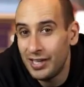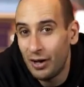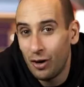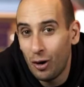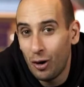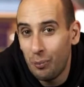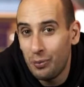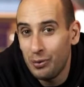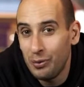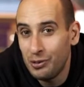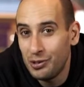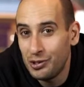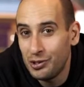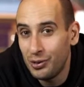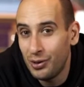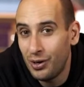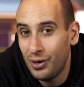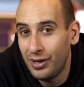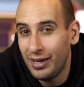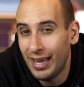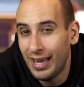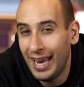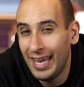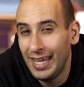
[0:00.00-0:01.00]
I hope you
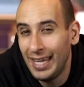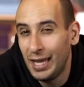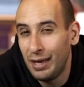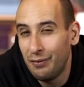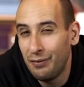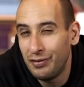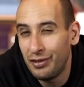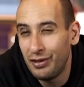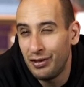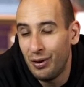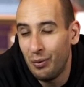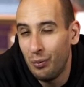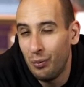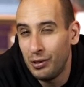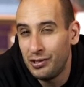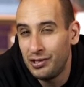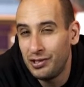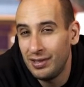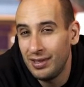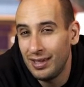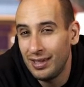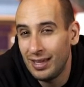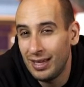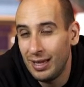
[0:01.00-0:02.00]
enjoyed. I'd love to know
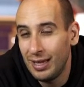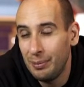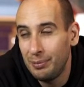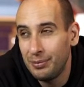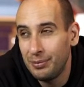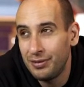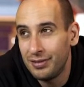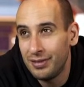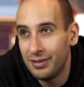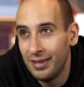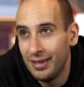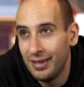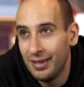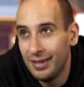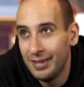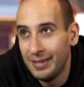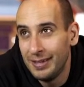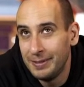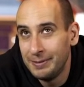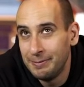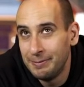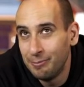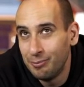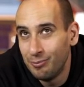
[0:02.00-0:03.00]
which of the clips
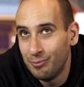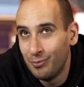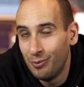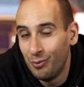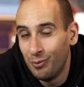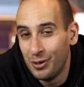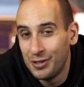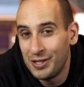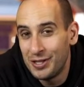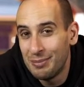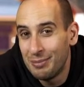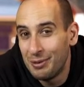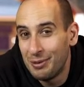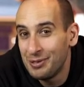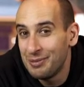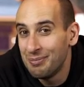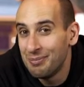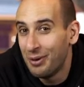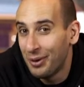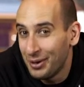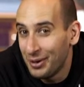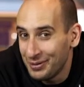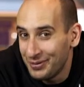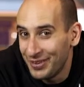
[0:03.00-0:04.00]
was the most
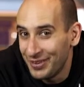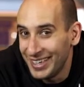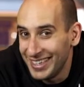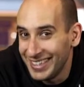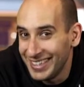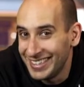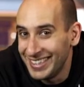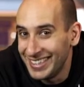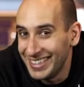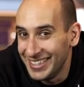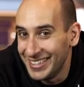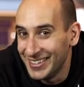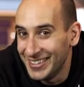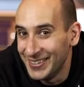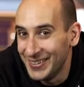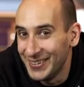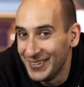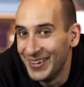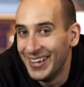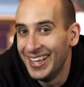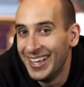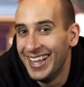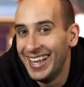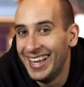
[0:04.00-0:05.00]
motivating to
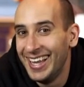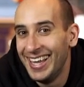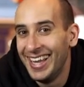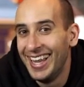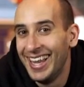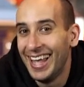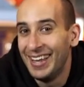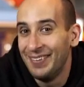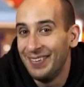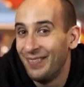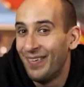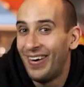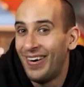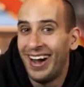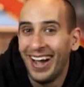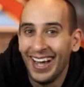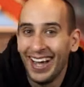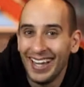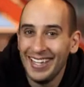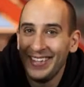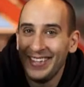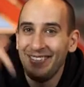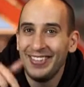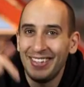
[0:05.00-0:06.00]
you and
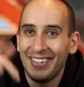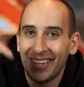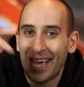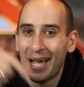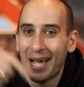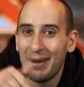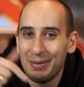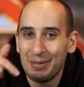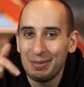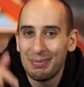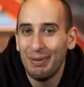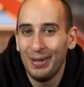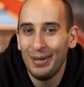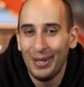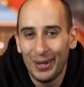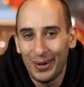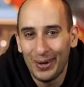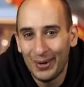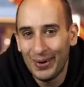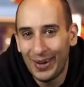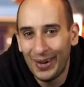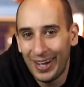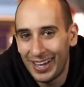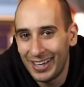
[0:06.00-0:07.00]
why. Leave in the comments
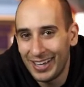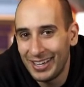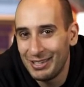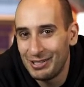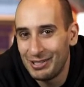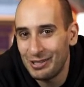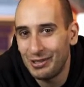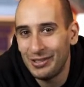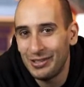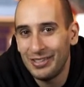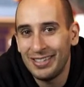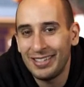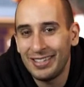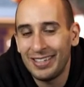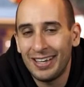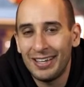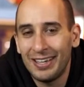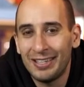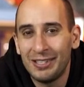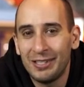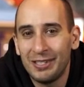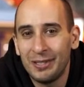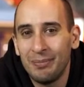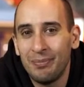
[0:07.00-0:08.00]
below. I'm going to join the
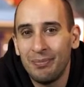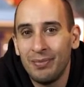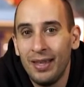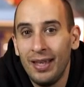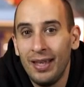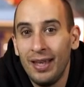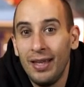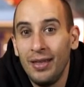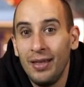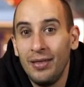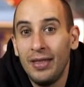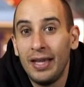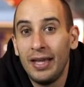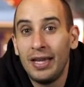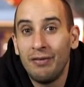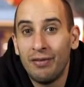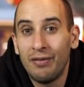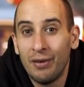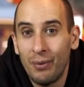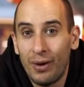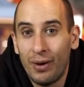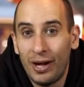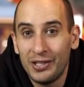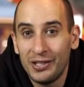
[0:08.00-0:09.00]
discussion. Thank you
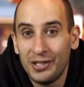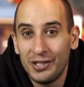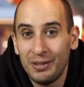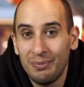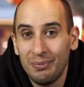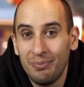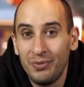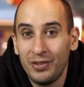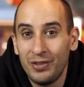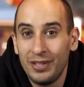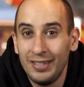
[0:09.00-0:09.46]
for watching.